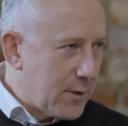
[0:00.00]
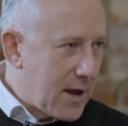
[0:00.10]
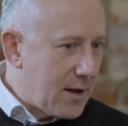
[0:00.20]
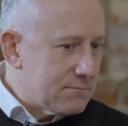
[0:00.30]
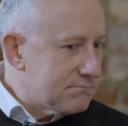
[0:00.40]

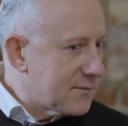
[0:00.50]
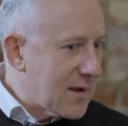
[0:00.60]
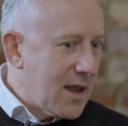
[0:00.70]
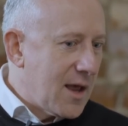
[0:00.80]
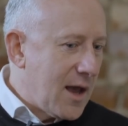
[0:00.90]

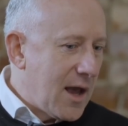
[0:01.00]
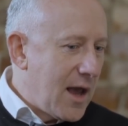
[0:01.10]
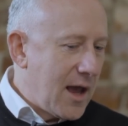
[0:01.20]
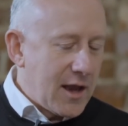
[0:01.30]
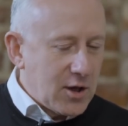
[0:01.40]

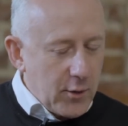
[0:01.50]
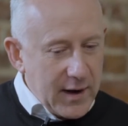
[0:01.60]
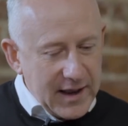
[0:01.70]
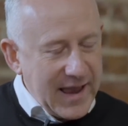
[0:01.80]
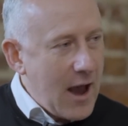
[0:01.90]
an
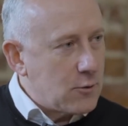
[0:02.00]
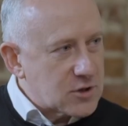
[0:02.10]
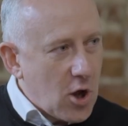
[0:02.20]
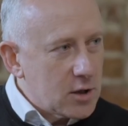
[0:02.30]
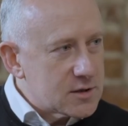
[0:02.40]
account
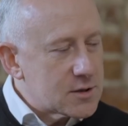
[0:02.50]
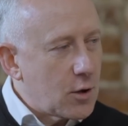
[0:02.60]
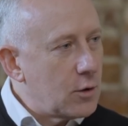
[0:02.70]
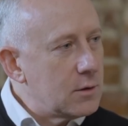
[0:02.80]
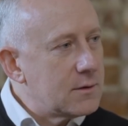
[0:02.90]

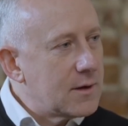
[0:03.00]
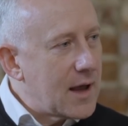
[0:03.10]
console,